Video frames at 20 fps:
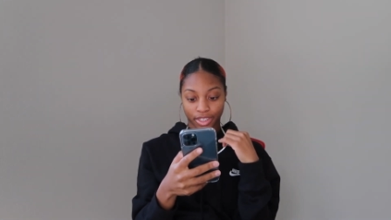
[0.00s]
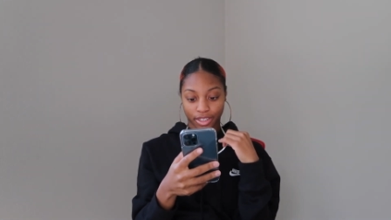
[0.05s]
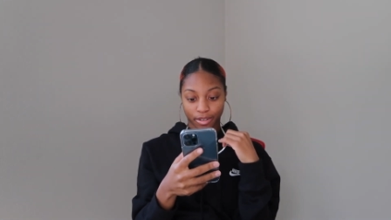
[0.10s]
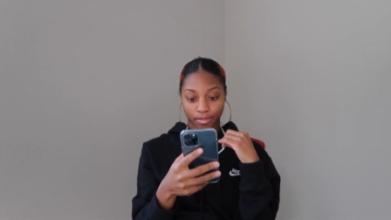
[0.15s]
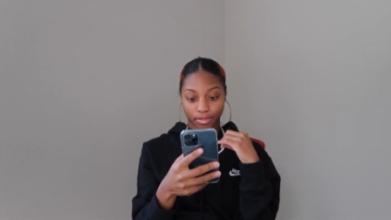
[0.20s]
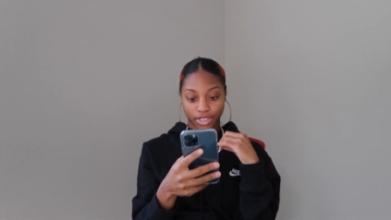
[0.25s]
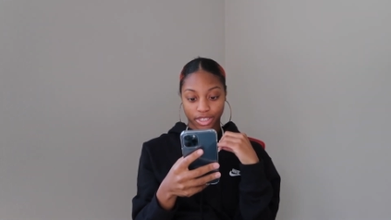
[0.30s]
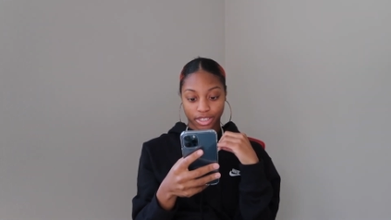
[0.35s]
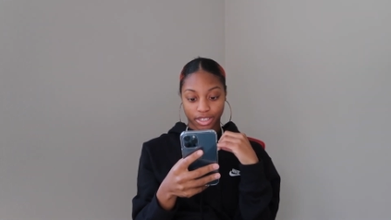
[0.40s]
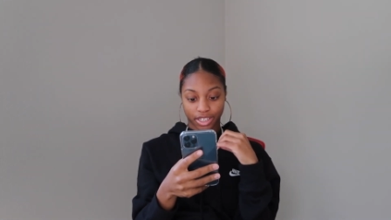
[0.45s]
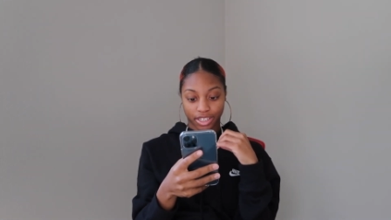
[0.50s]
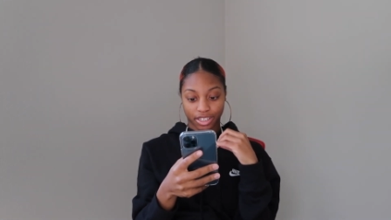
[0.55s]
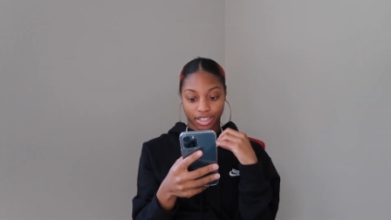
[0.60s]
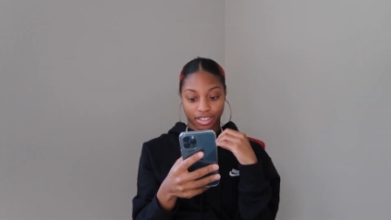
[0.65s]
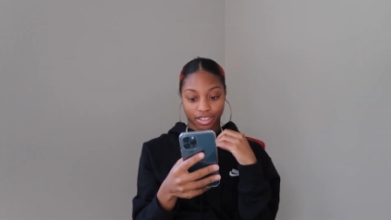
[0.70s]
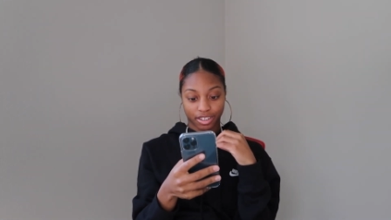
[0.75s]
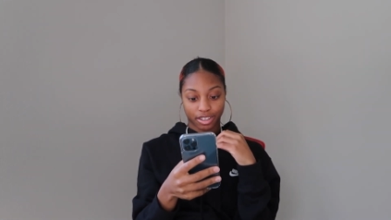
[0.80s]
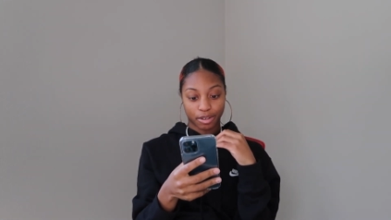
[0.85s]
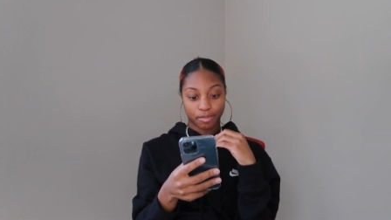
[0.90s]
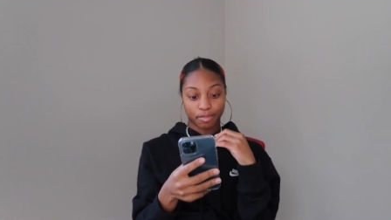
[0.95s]
Let me show
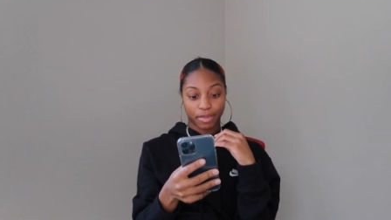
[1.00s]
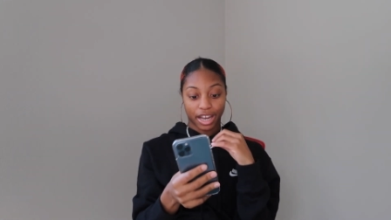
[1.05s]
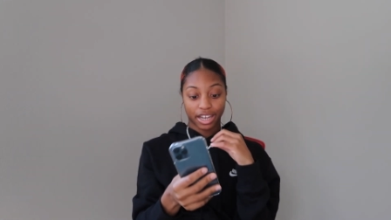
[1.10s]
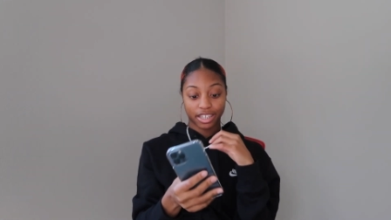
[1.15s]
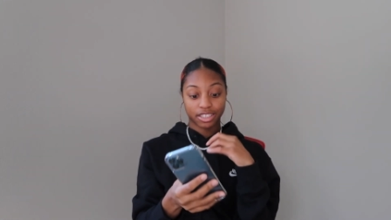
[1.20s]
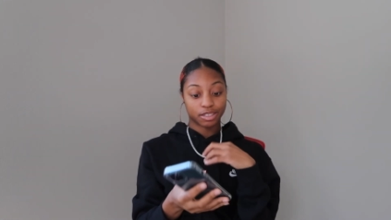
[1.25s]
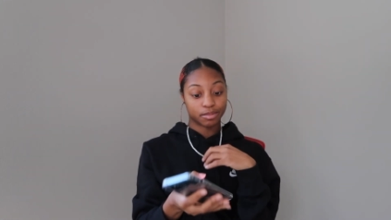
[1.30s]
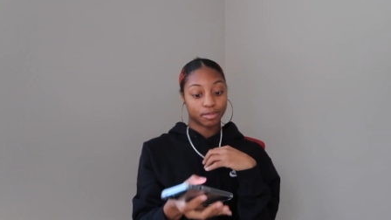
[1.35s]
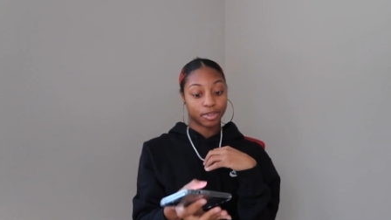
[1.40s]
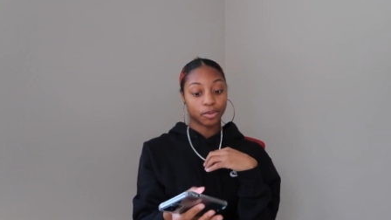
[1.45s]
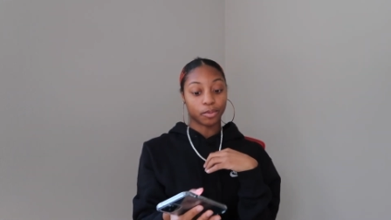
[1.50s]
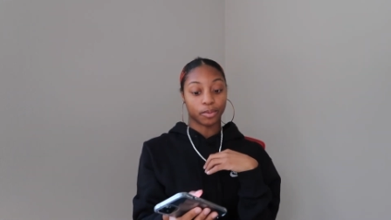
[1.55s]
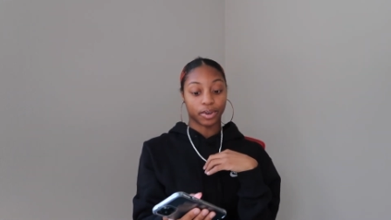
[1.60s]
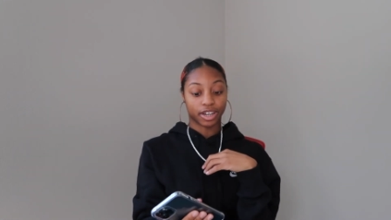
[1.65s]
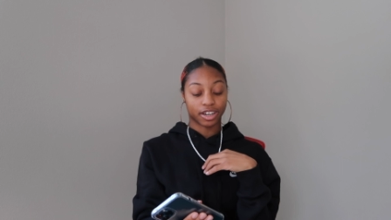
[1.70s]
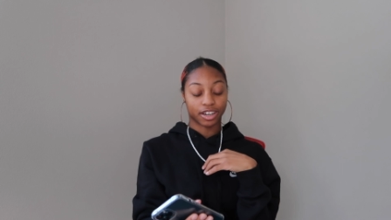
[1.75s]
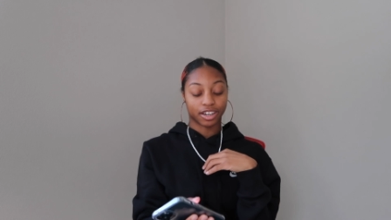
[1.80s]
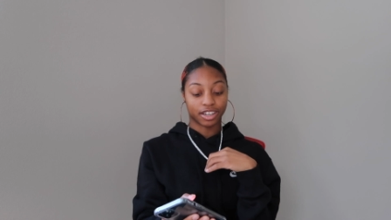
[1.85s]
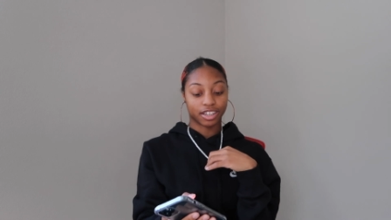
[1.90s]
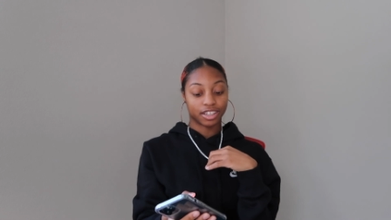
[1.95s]
y'all. Imagine me
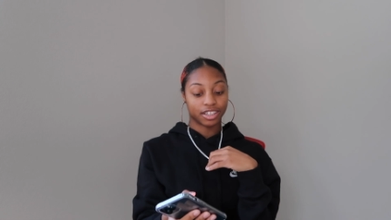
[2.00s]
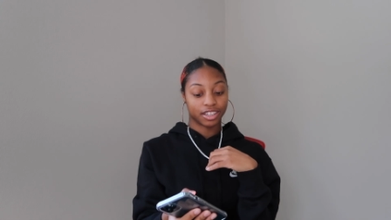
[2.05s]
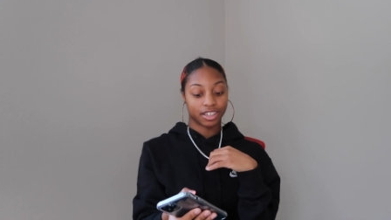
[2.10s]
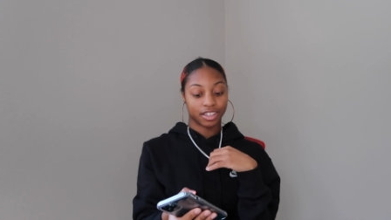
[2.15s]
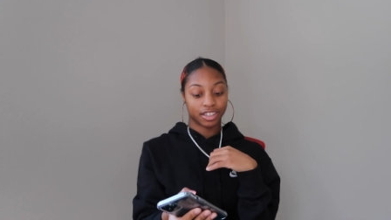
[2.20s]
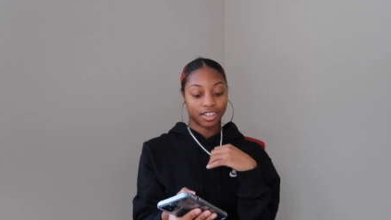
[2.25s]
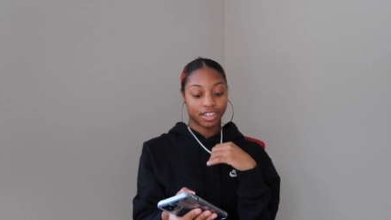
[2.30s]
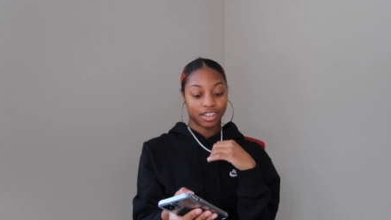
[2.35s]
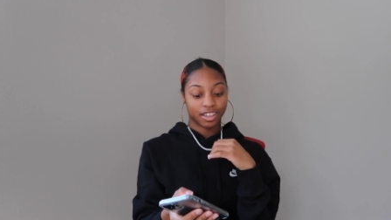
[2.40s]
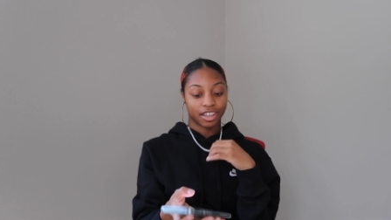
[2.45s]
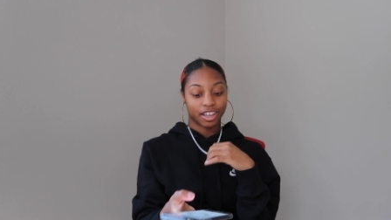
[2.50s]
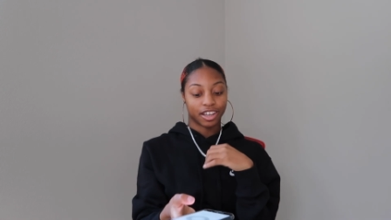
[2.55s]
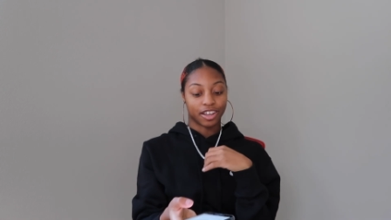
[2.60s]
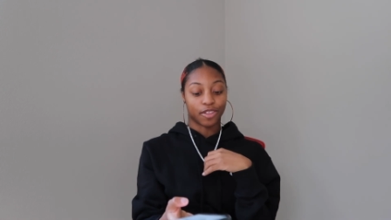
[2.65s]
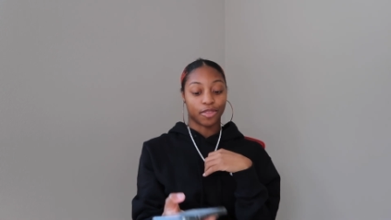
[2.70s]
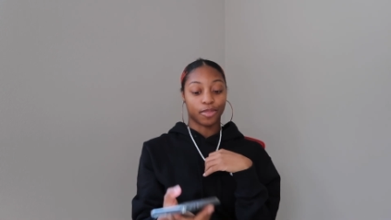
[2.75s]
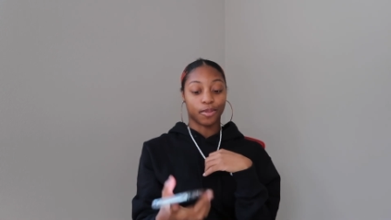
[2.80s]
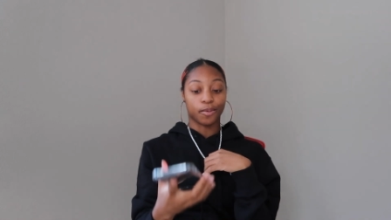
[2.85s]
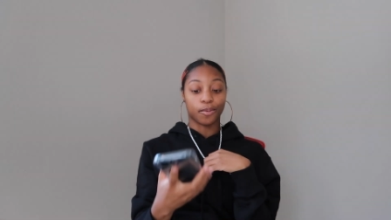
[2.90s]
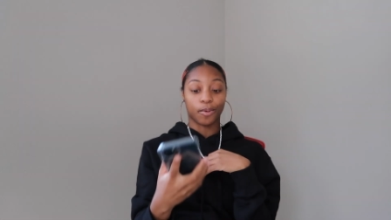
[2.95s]
wearing
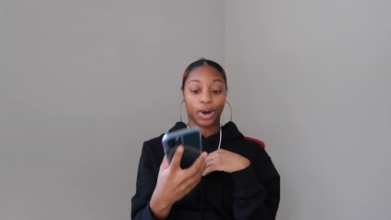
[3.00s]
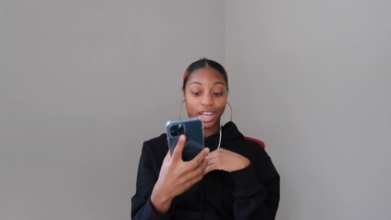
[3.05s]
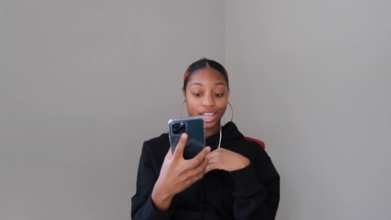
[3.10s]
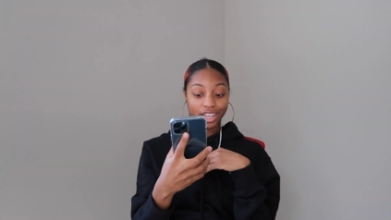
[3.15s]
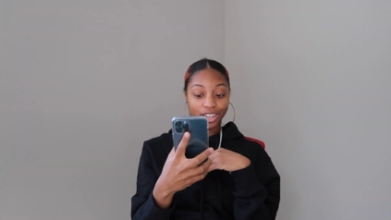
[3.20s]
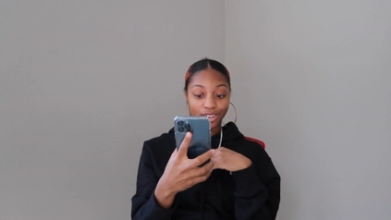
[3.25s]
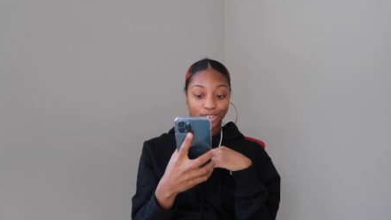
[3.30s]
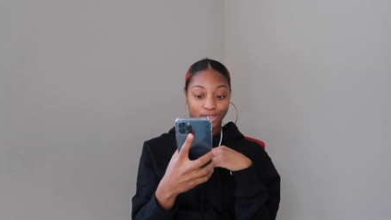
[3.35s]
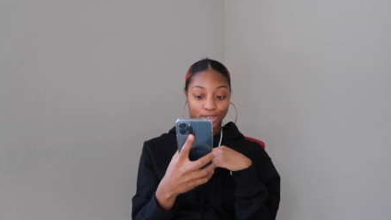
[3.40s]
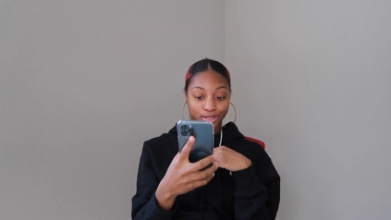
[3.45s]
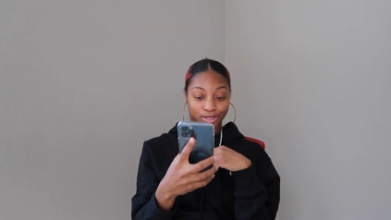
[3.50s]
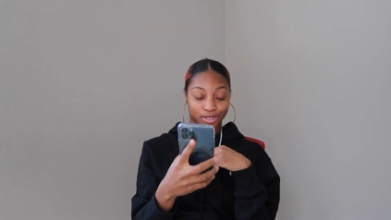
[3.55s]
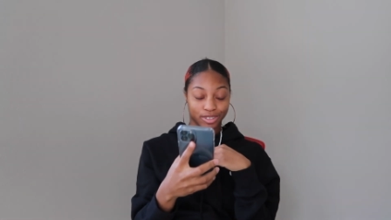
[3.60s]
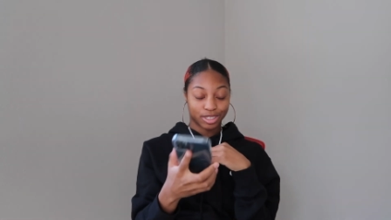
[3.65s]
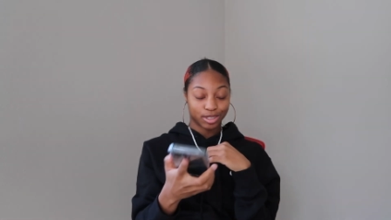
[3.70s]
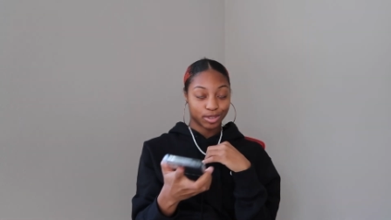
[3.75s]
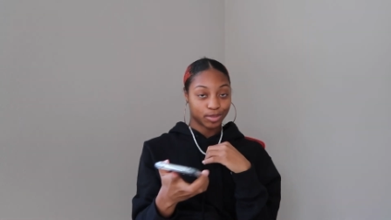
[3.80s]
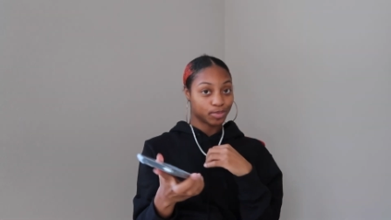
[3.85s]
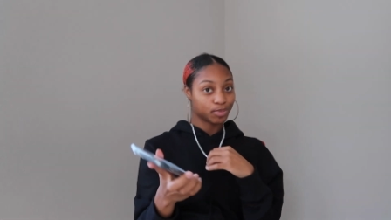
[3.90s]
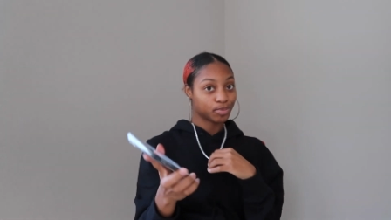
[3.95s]
the white gold